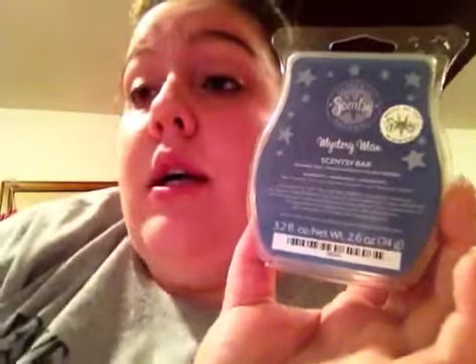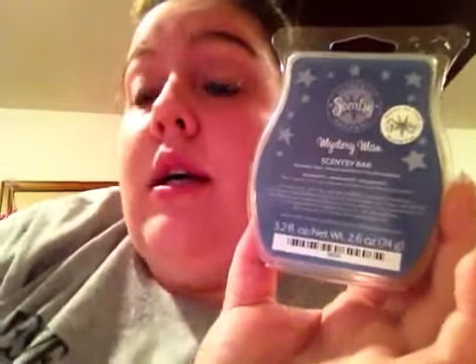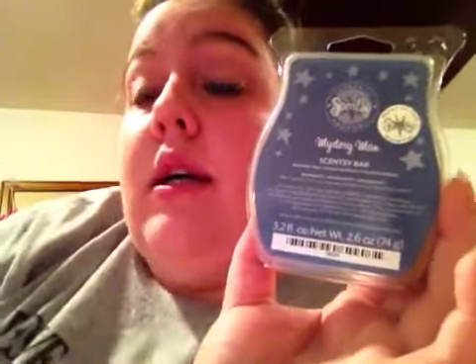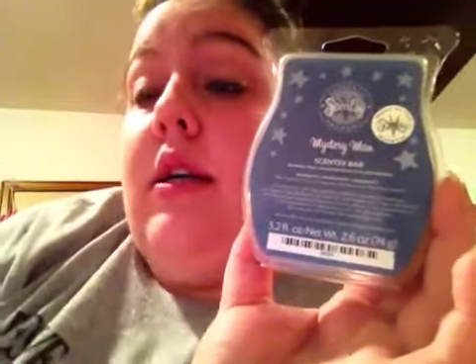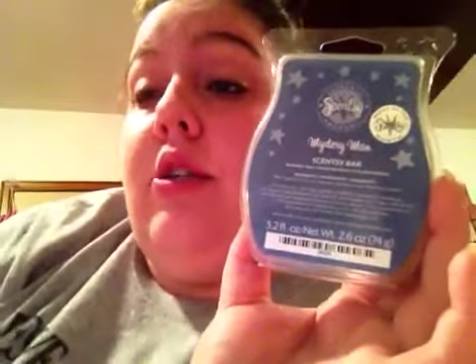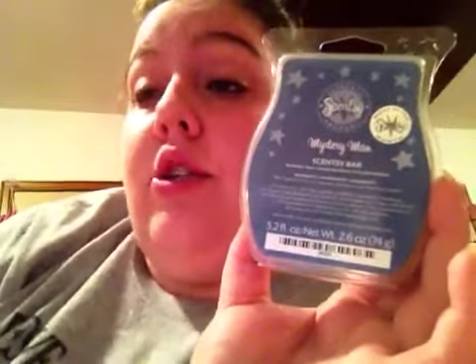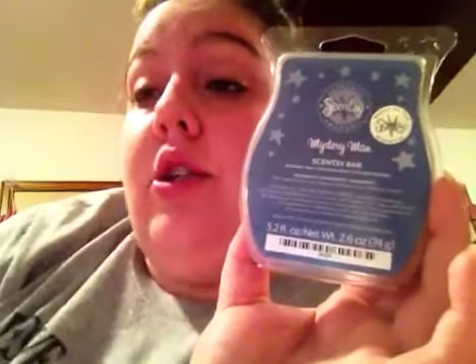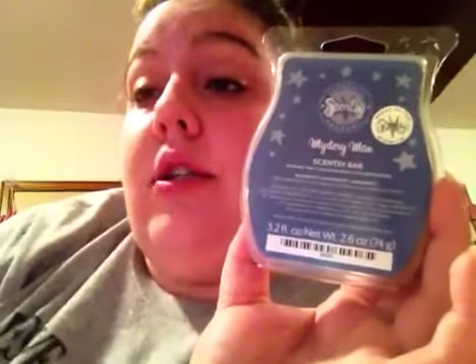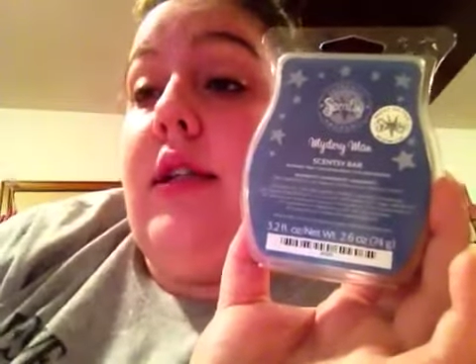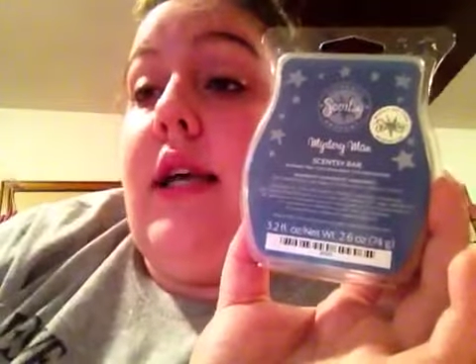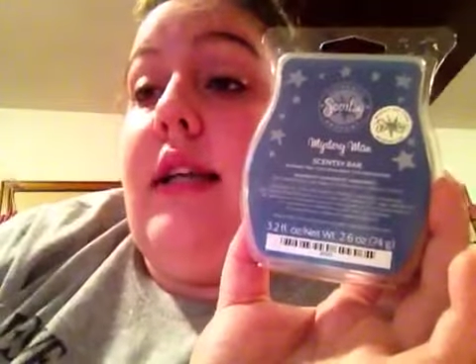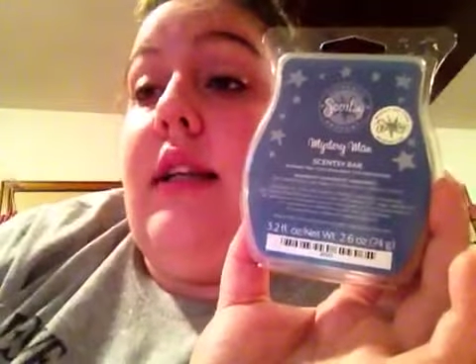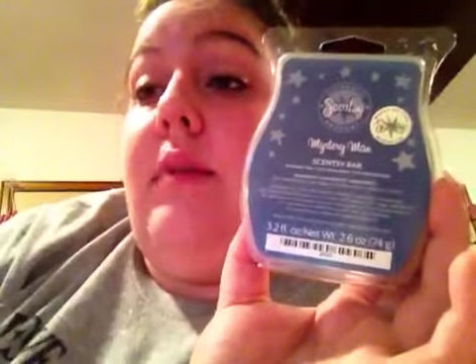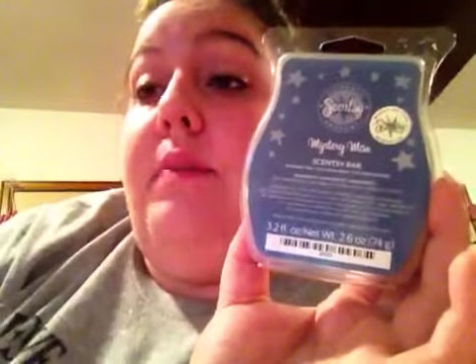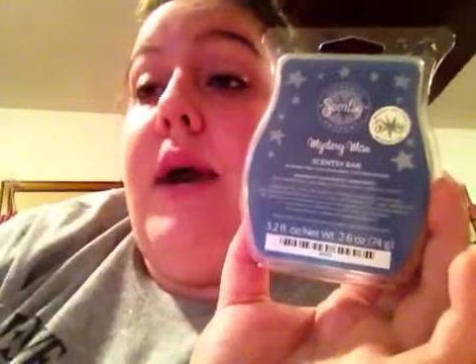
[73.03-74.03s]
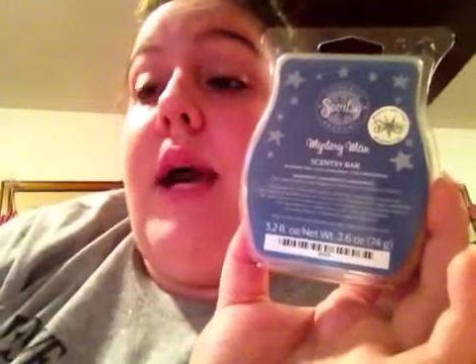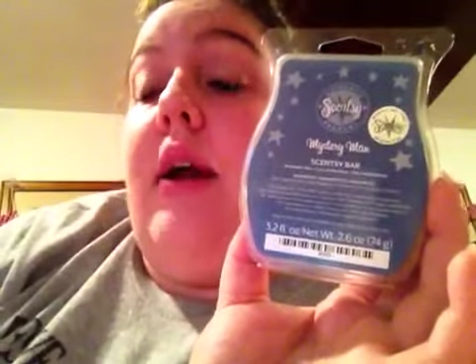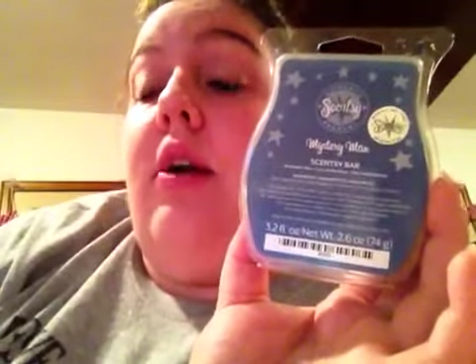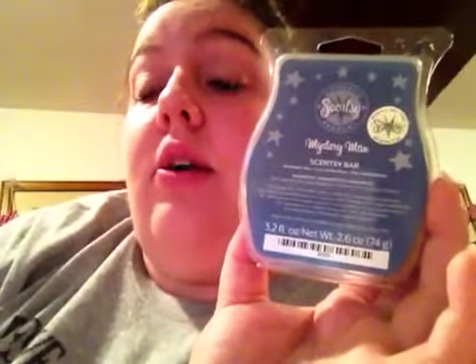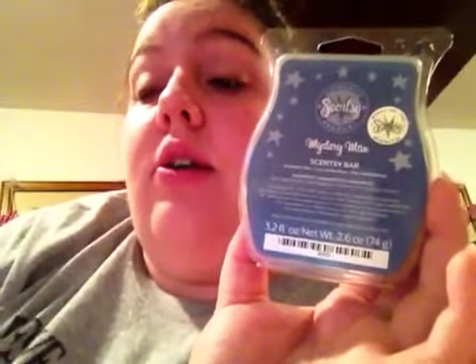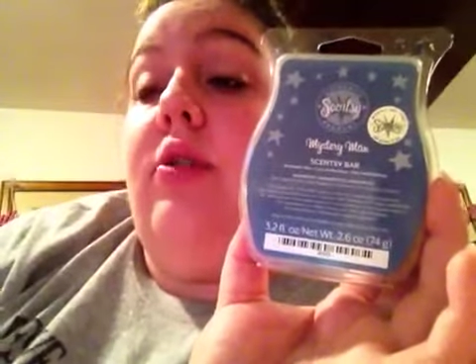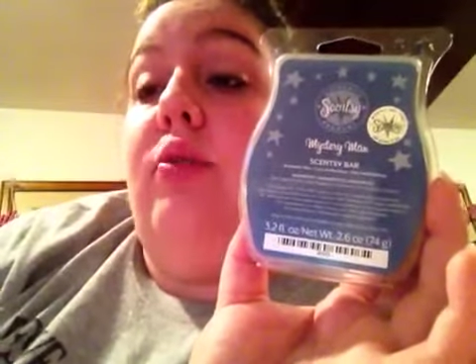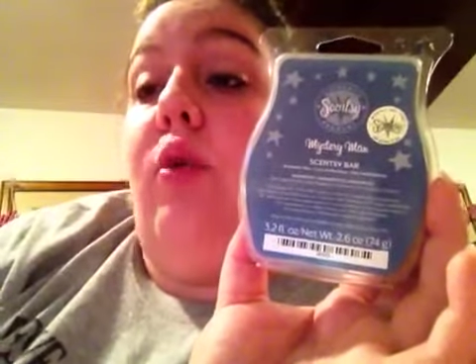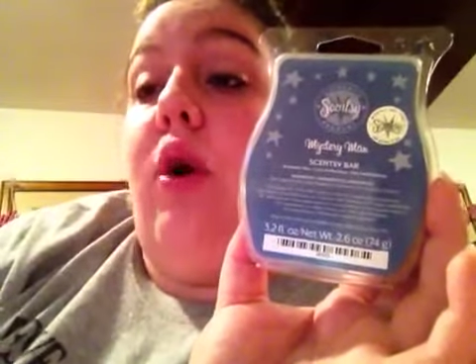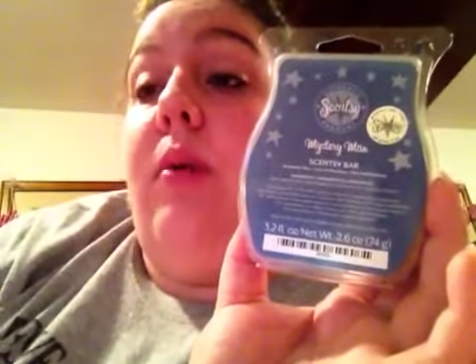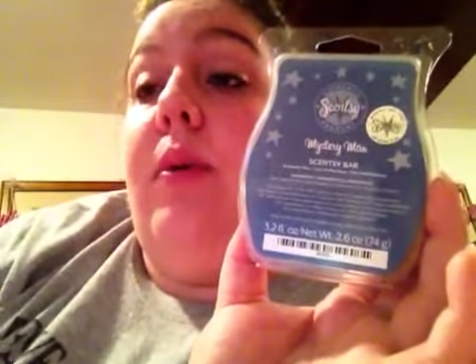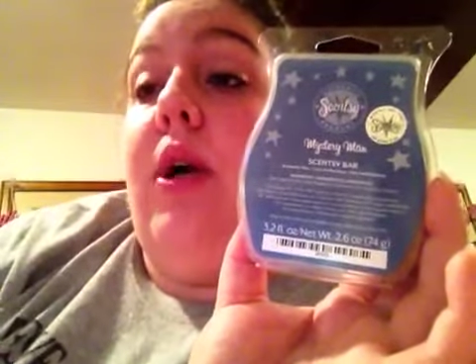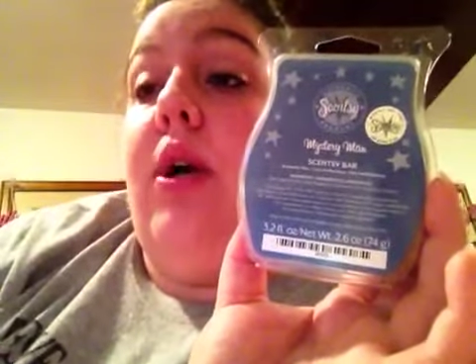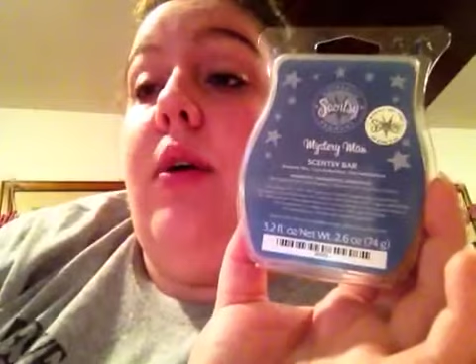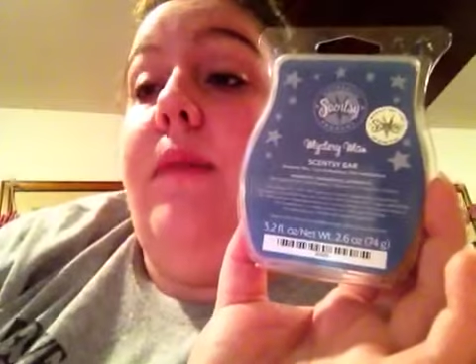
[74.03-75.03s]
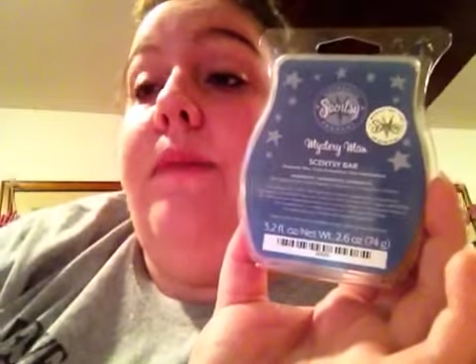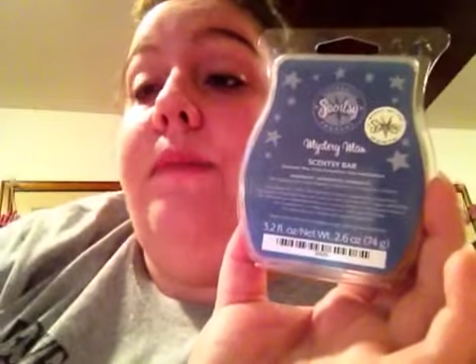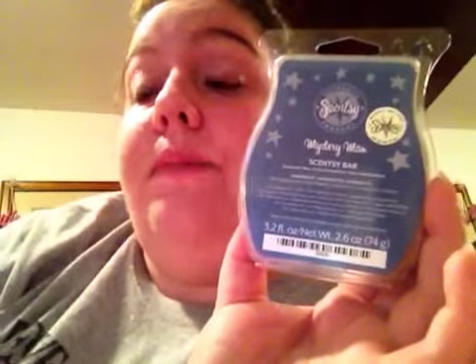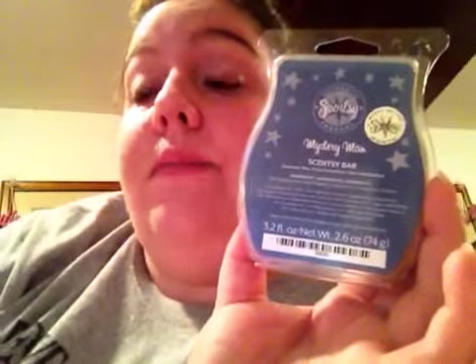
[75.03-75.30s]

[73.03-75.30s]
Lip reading: is just like the Paris warmer,